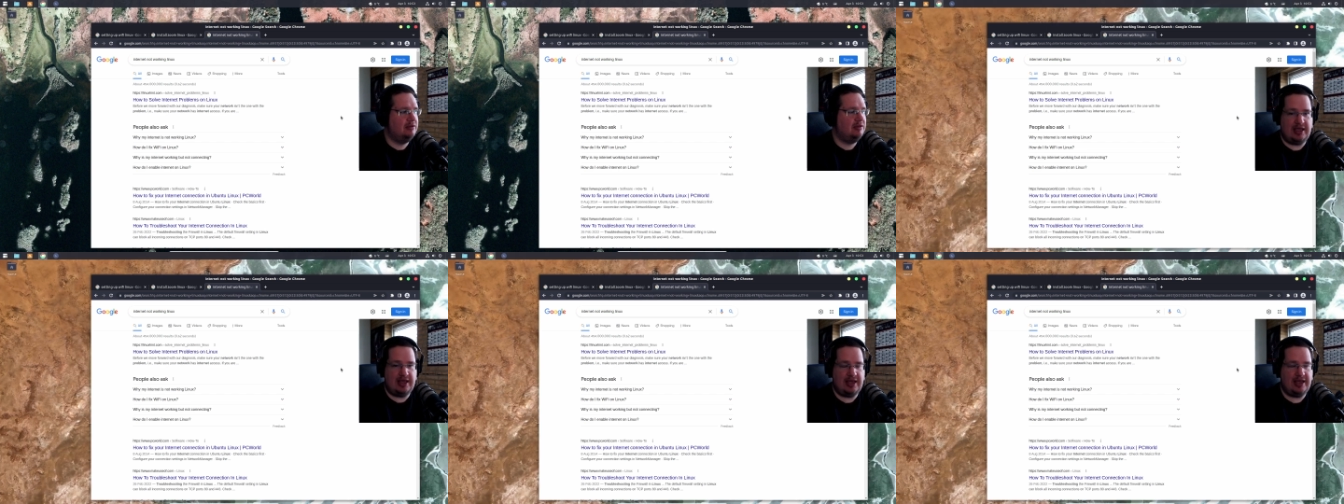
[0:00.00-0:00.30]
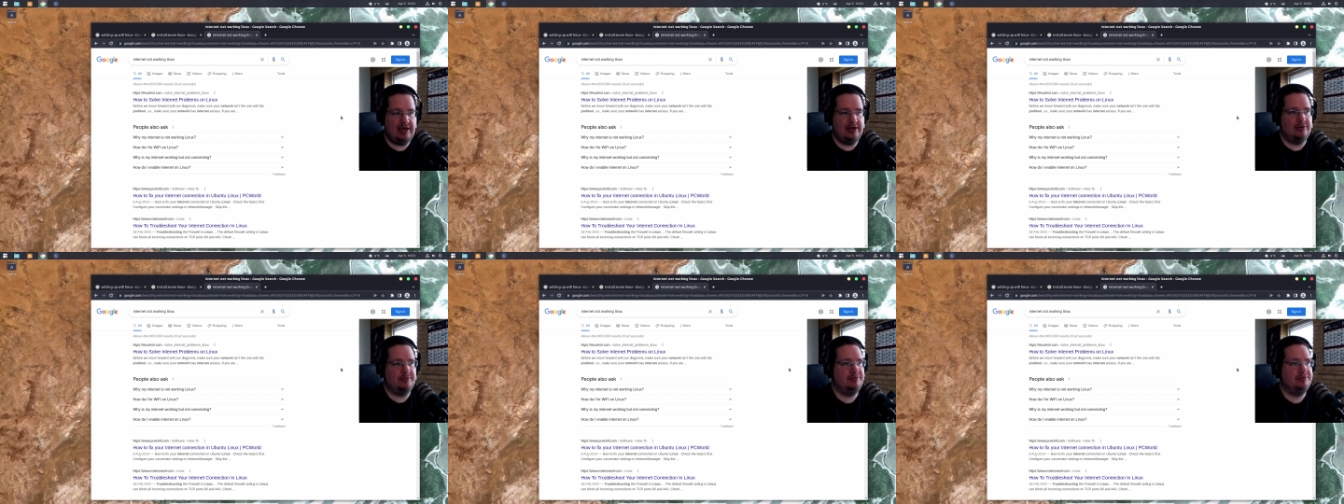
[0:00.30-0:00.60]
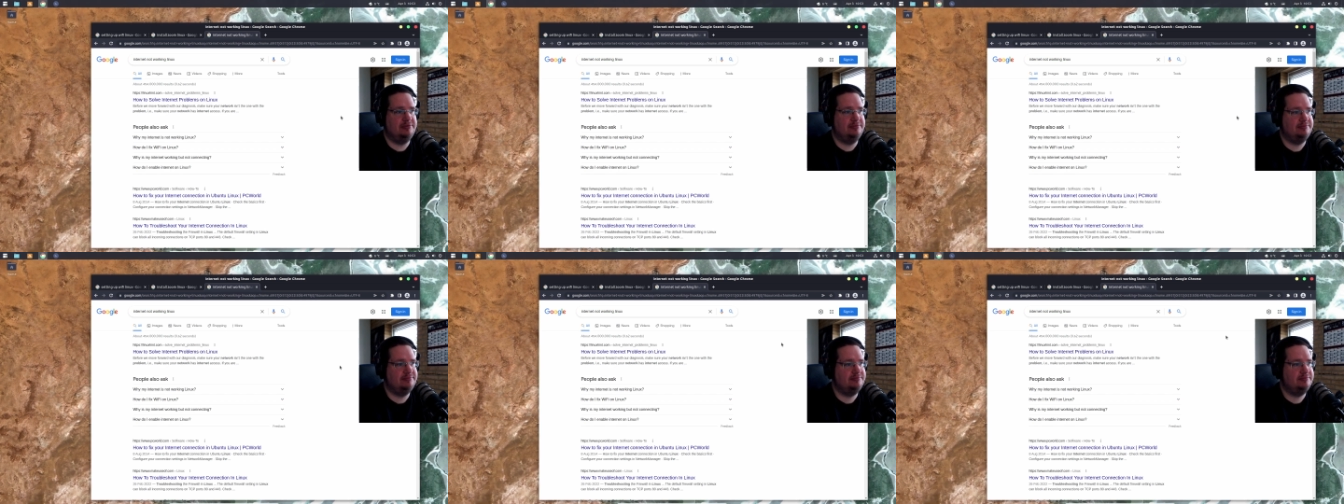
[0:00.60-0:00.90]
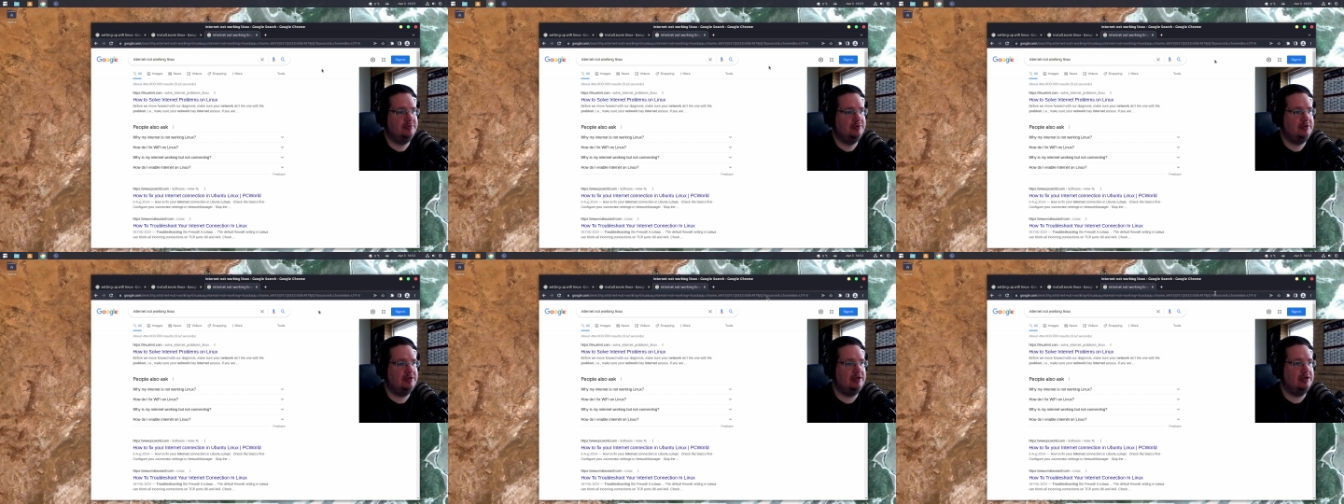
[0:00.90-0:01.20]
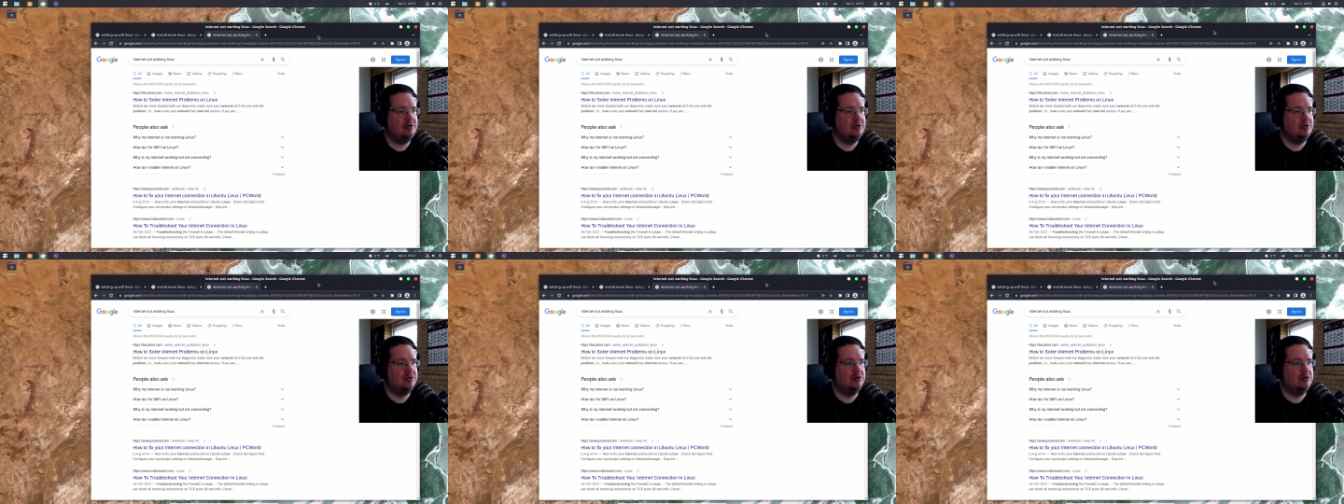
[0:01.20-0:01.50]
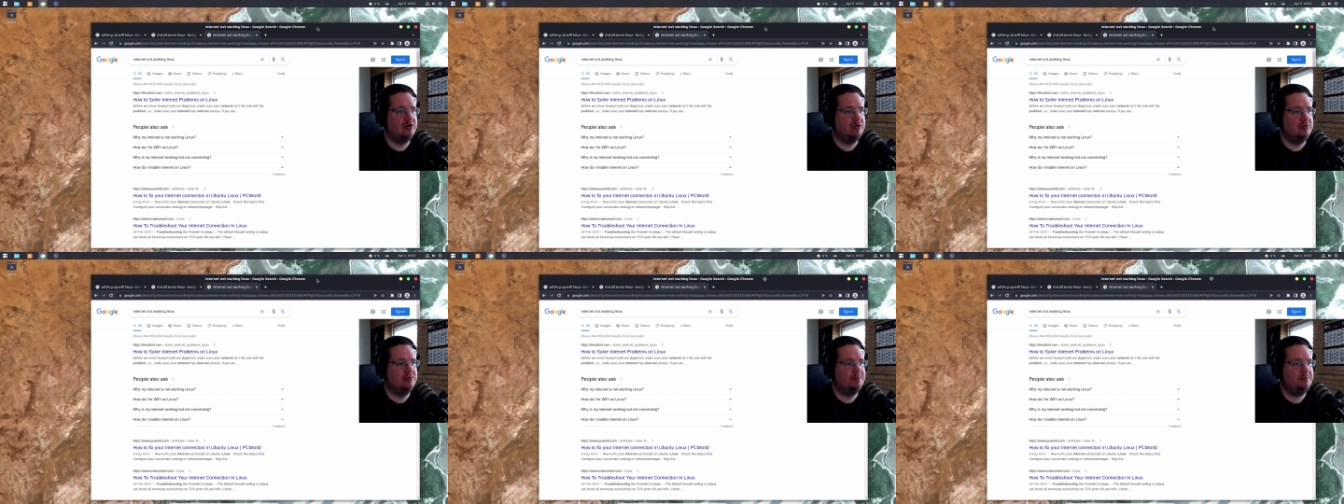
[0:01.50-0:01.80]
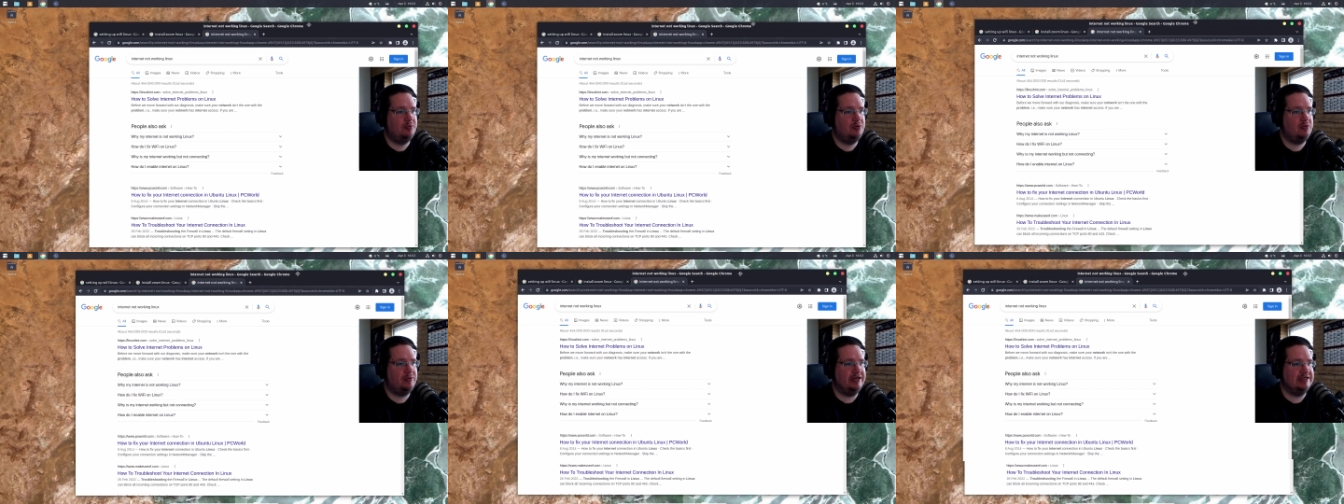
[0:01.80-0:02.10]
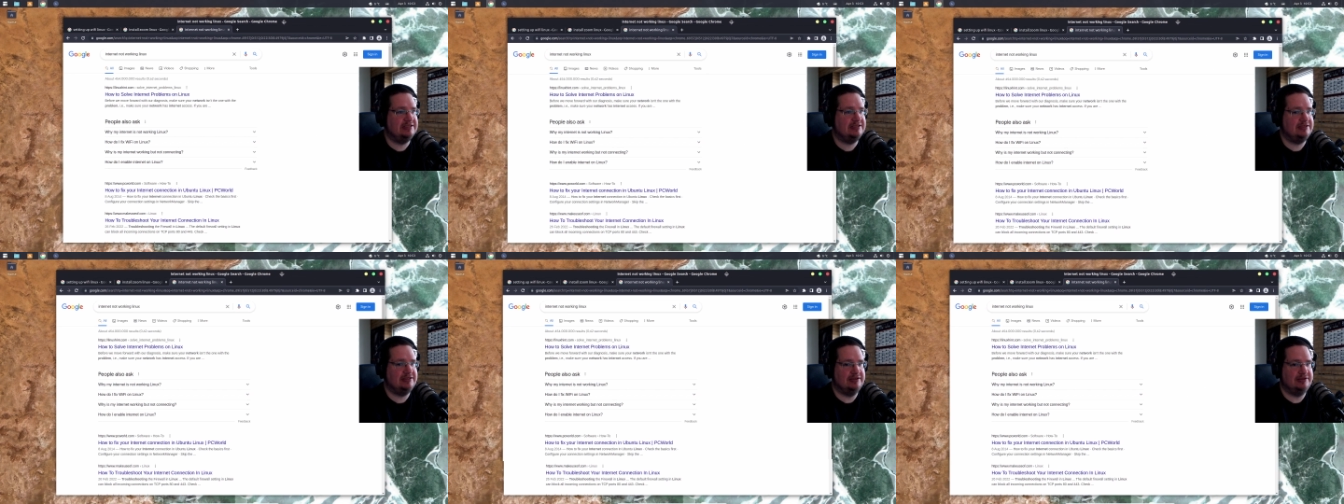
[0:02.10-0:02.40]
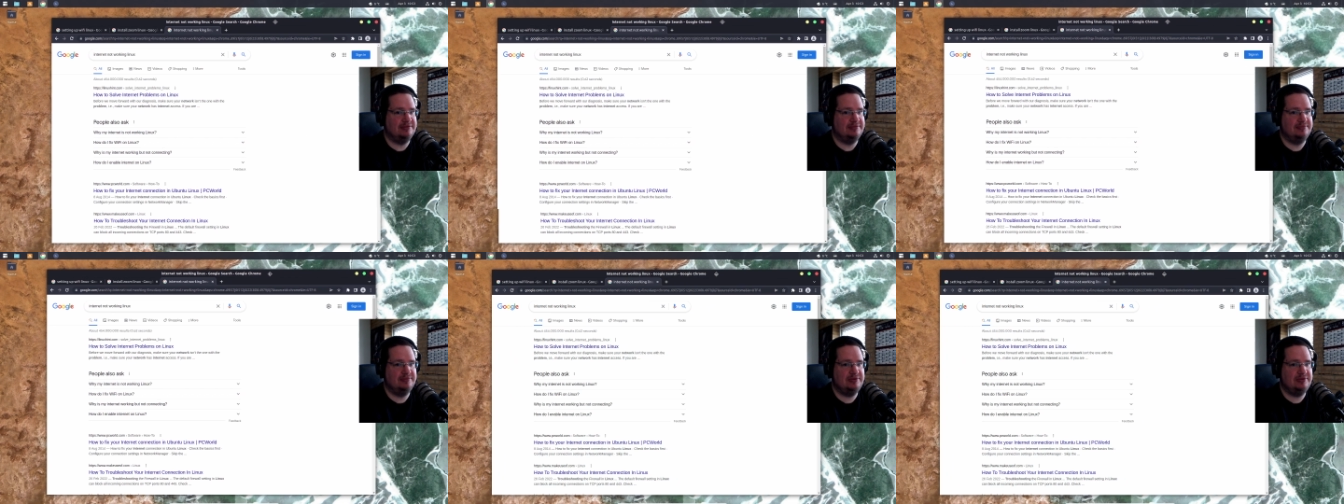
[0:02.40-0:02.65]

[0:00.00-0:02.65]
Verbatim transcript: Help. The good old question.